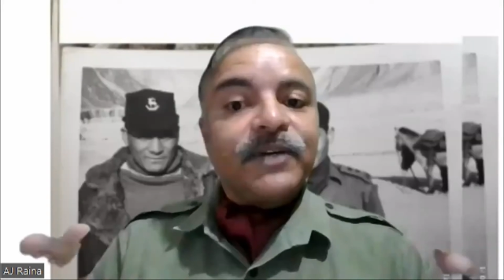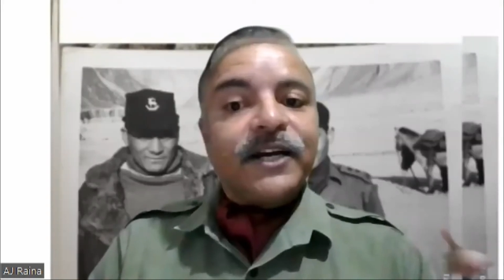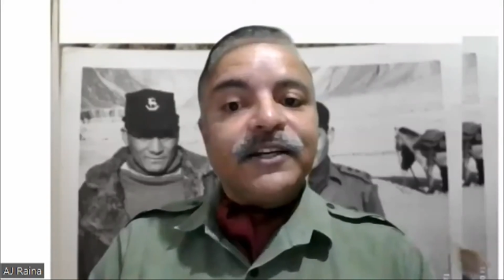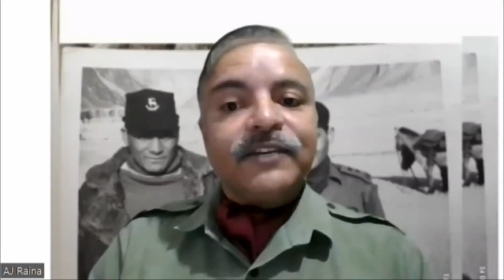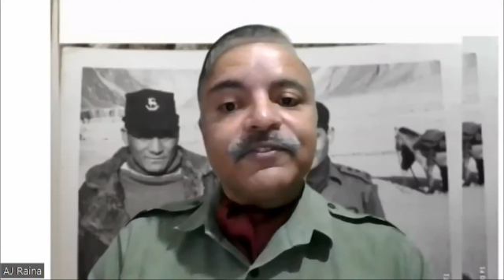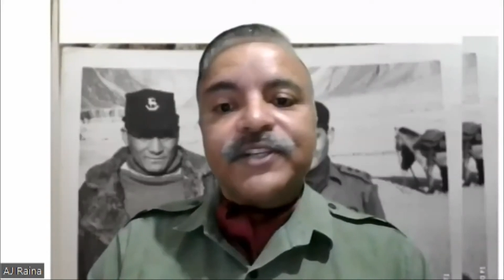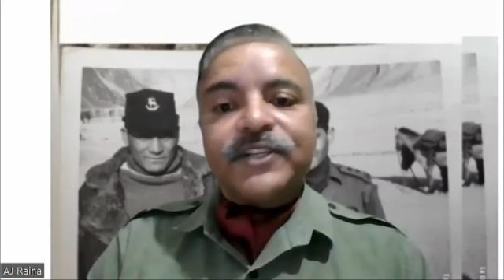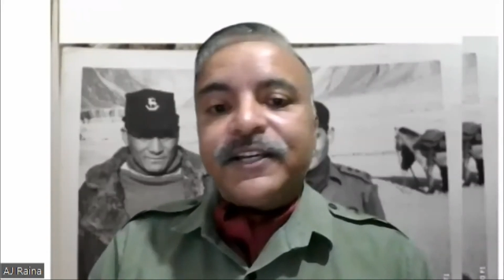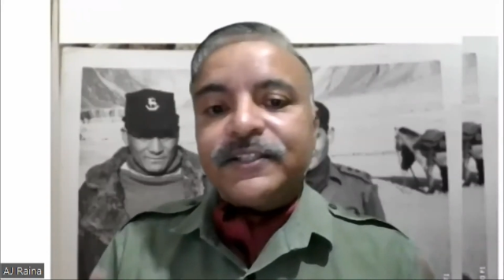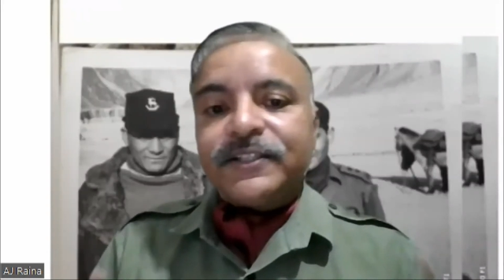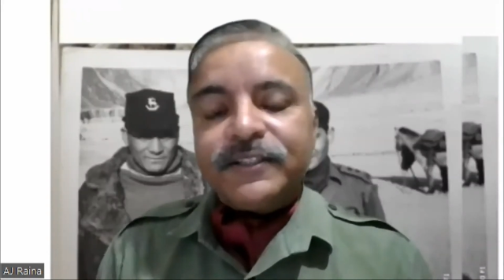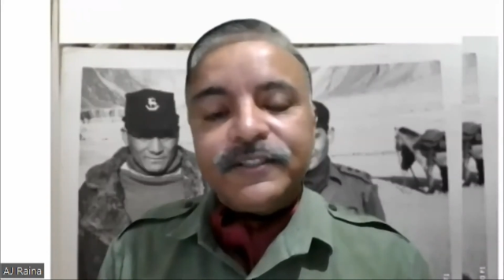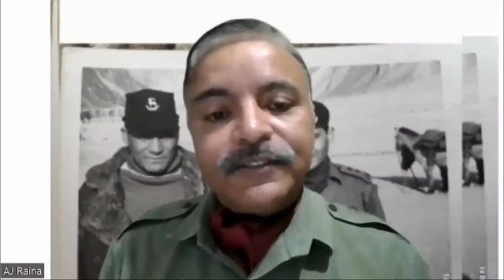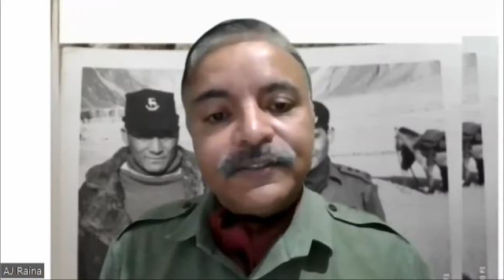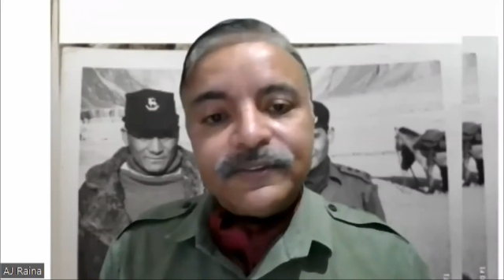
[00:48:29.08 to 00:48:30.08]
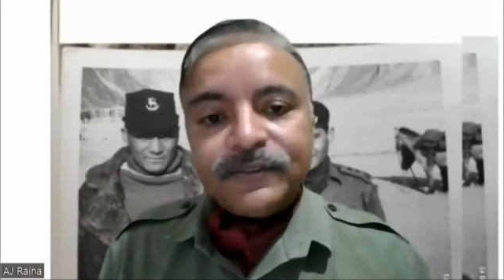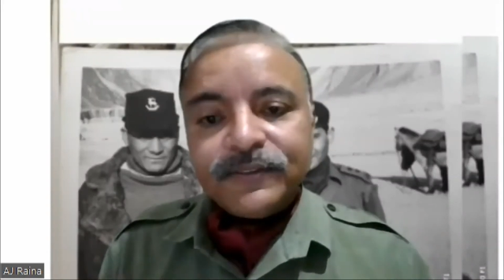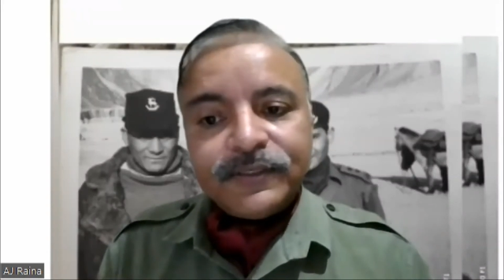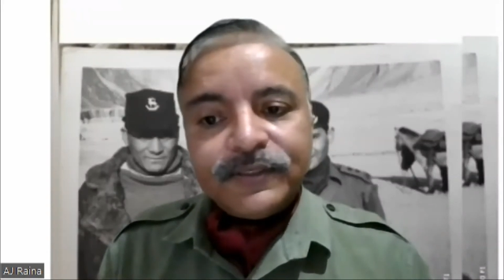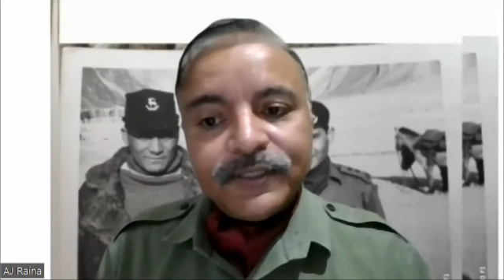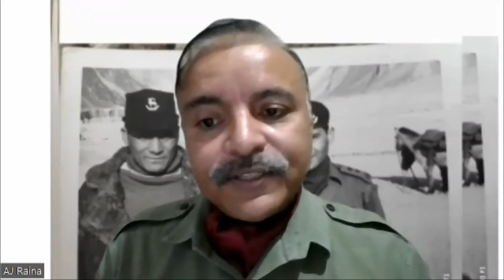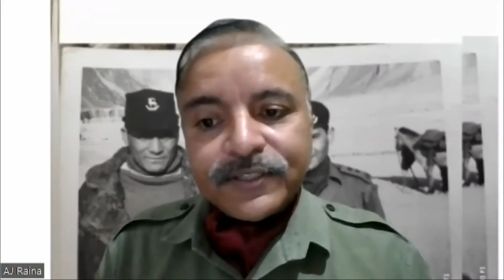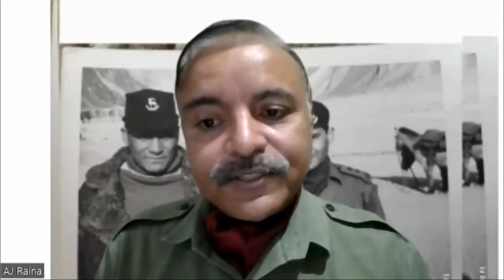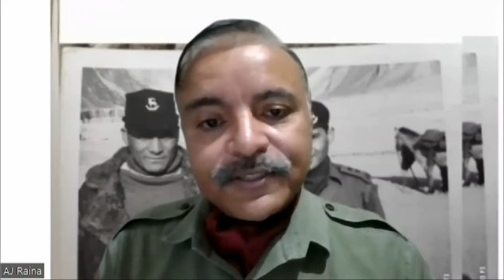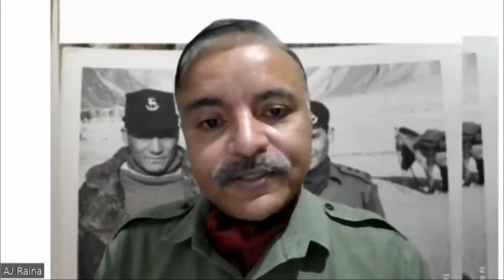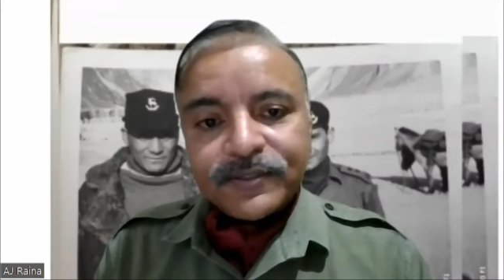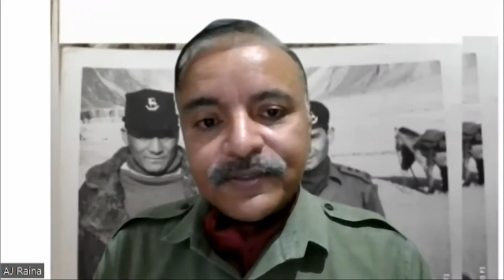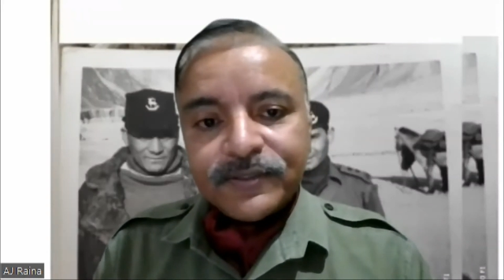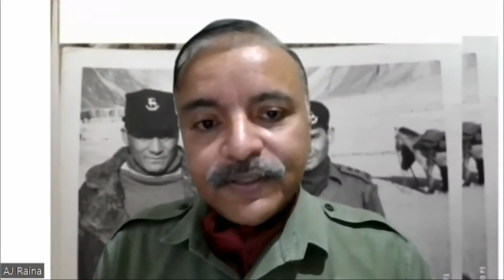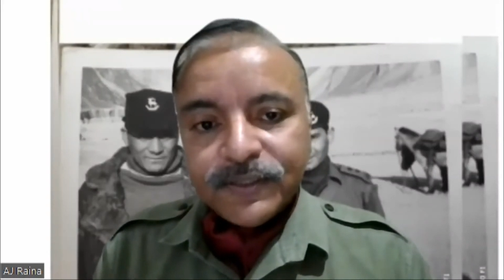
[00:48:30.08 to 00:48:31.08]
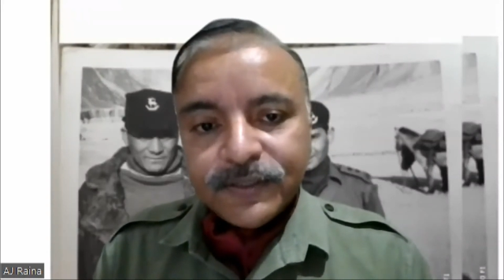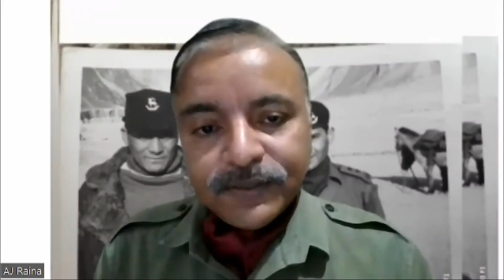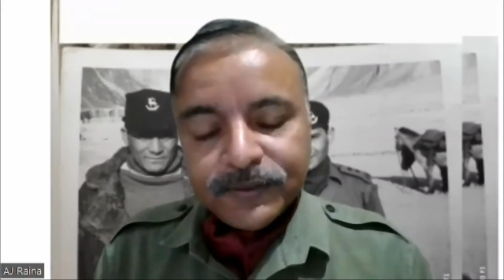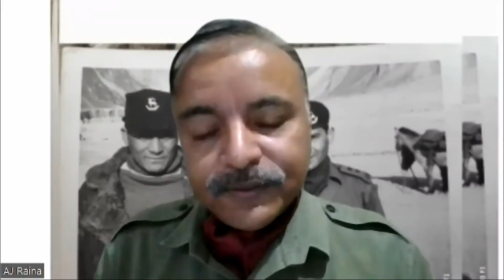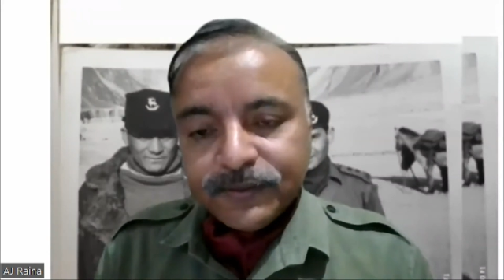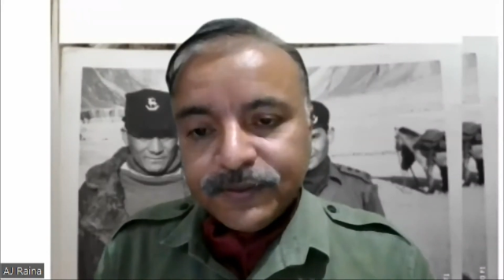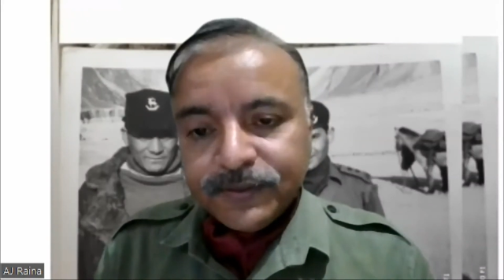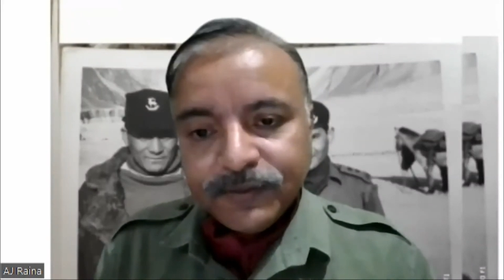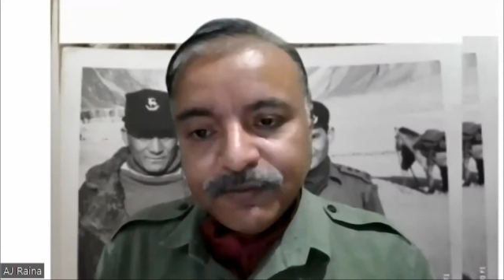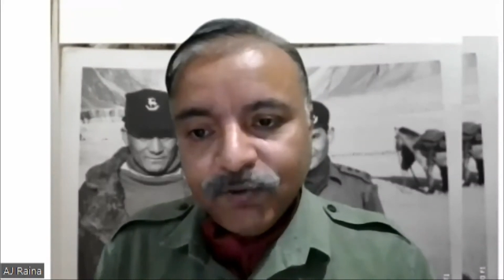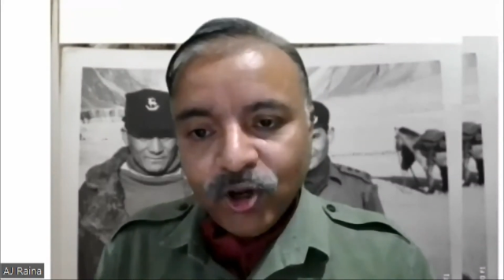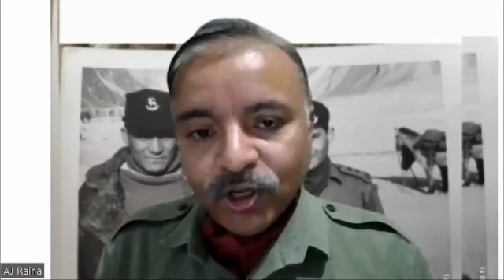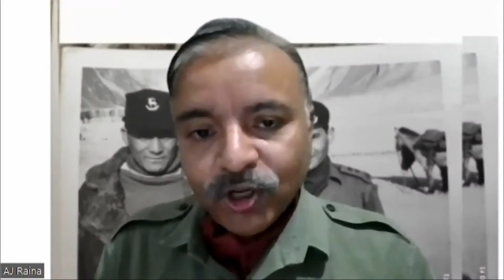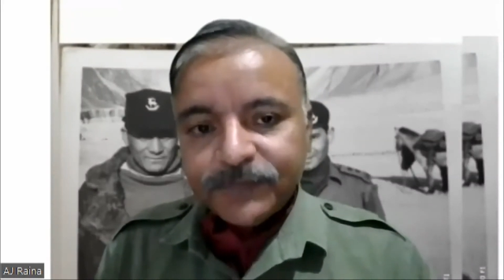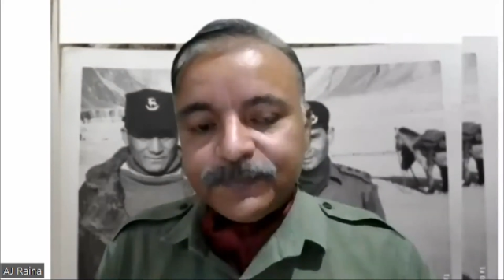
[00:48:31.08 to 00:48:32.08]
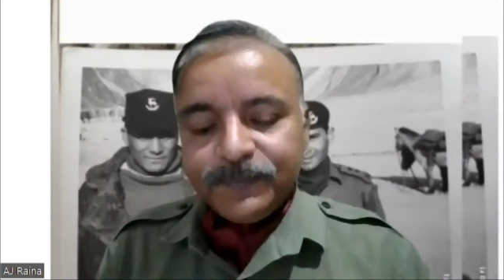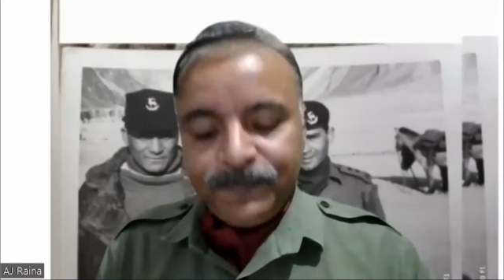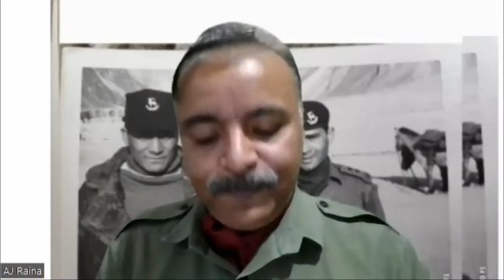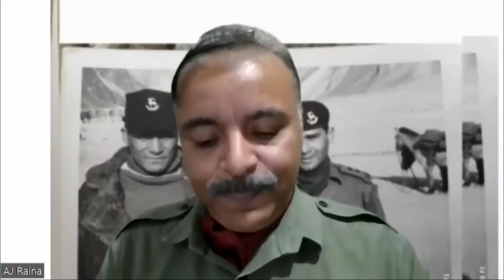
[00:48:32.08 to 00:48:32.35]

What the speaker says: some kind of stakes in this war.